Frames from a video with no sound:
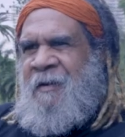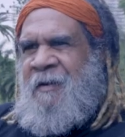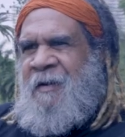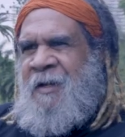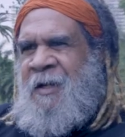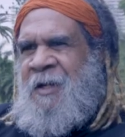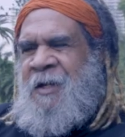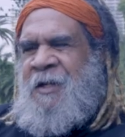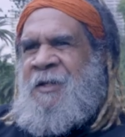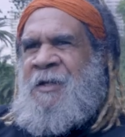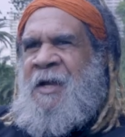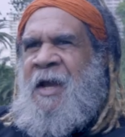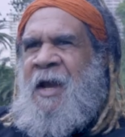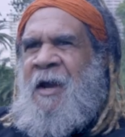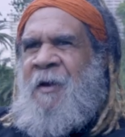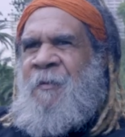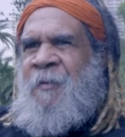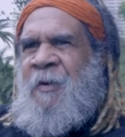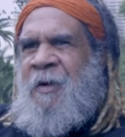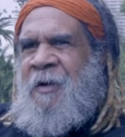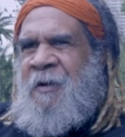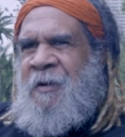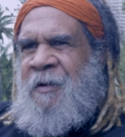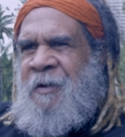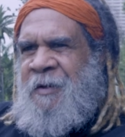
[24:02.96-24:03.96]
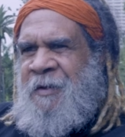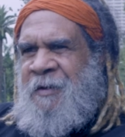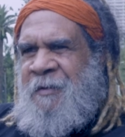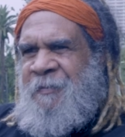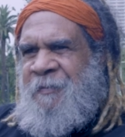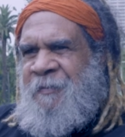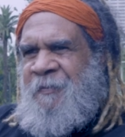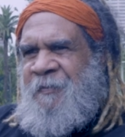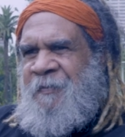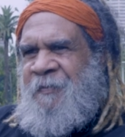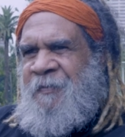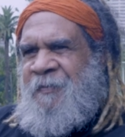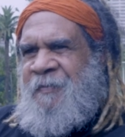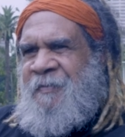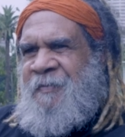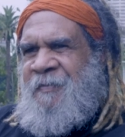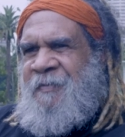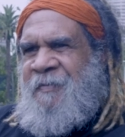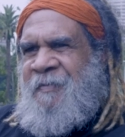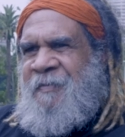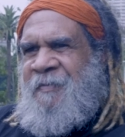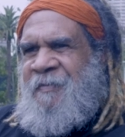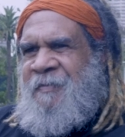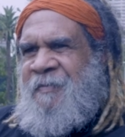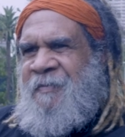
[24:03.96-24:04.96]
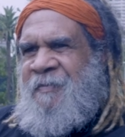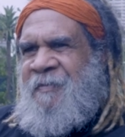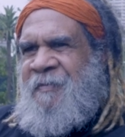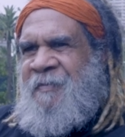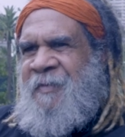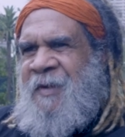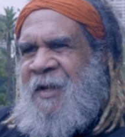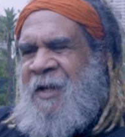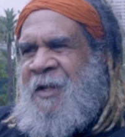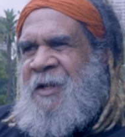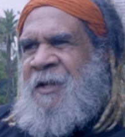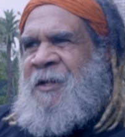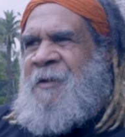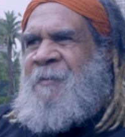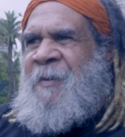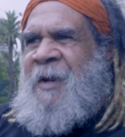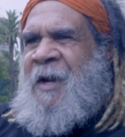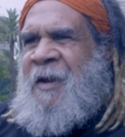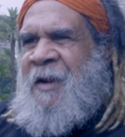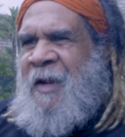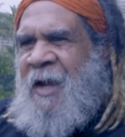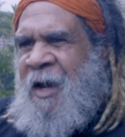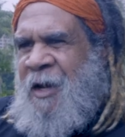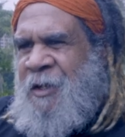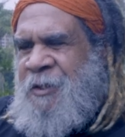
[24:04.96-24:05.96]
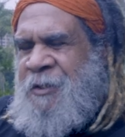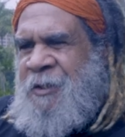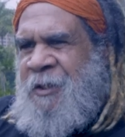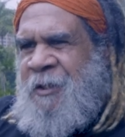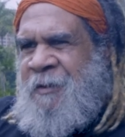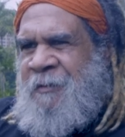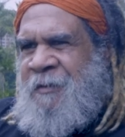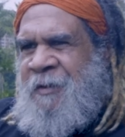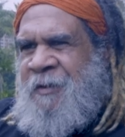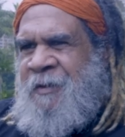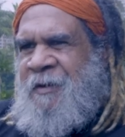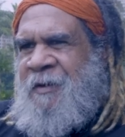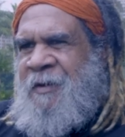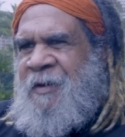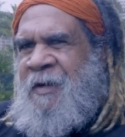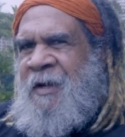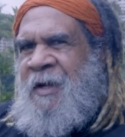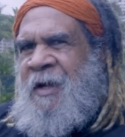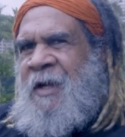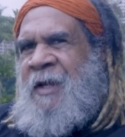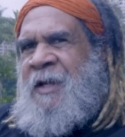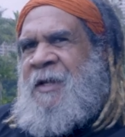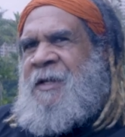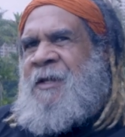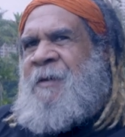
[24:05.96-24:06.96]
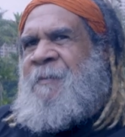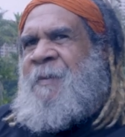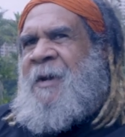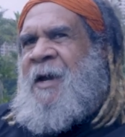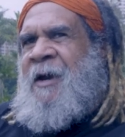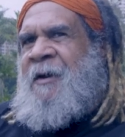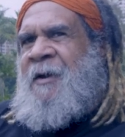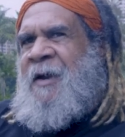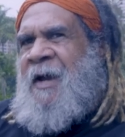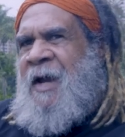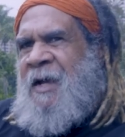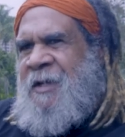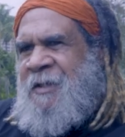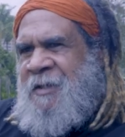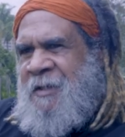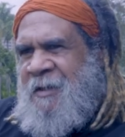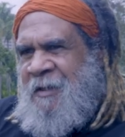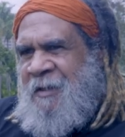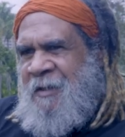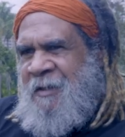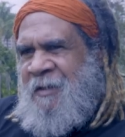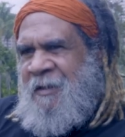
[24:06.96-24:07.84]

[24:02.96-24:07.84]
it is our world. It is about our children. It is about us.